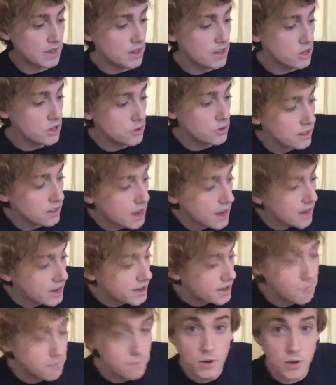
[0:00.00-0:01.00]
You can line
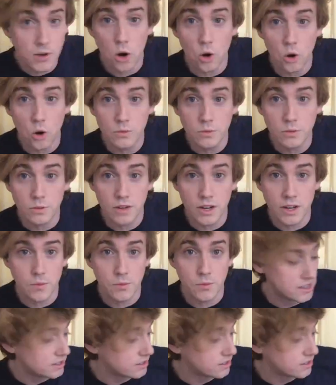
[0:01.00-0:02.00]
up your home screen
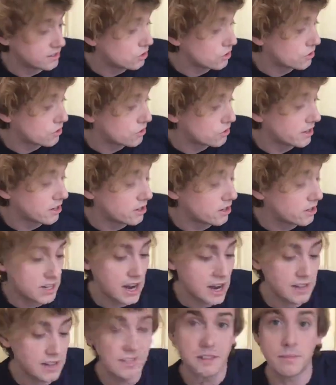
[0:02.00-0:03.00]
with these 3 little
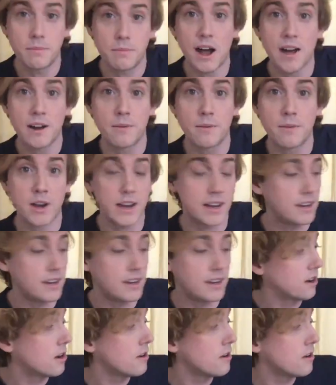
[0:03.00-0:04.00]
dots at the bottom right
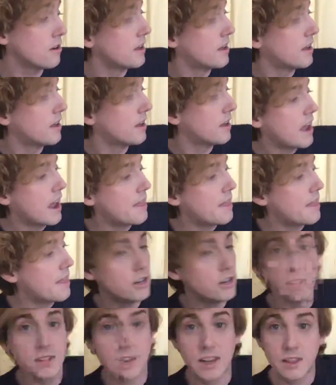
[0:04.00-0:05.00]
here, and then
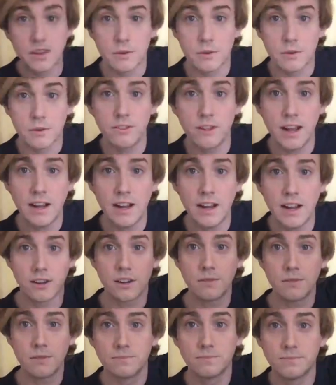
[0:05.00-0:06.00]
you take the
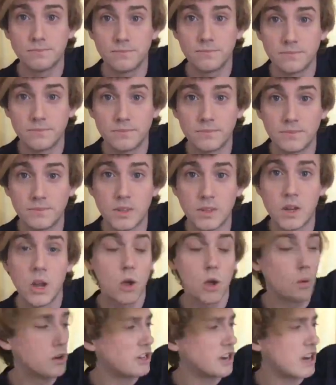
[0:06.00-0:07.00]
reflector,
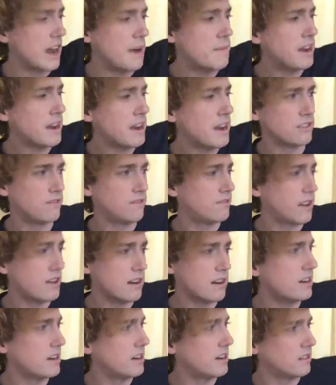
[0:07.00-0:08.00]
which I'm
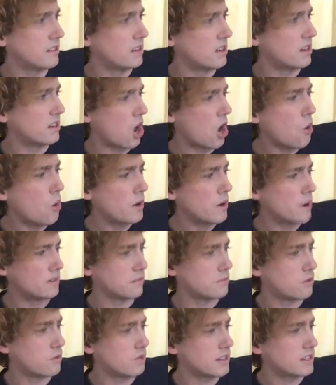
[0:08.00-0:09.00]
actually always
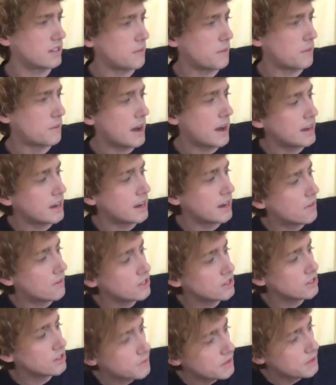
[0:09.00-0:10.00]
impressed by. It
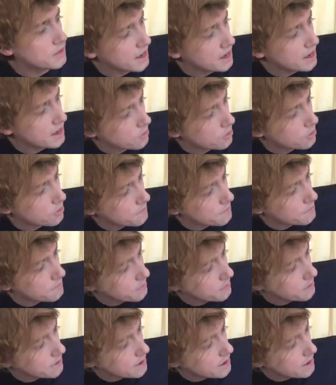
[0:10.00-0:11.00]
covers up the camera,
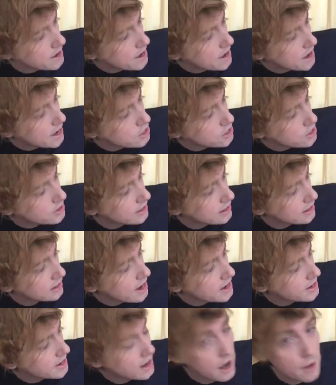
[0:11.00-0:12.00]
and you can
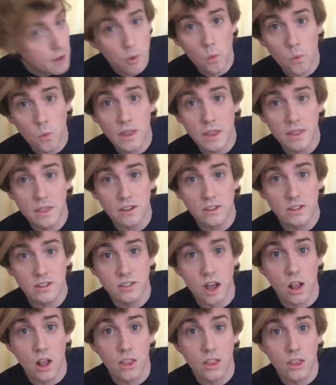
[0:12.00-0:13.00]
line it up with, there's
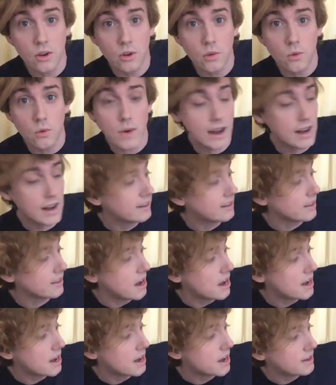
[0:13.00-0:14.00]
a little red
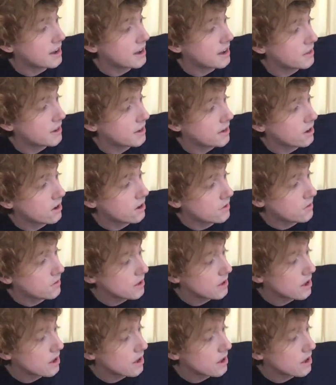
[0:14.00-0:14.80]
line down there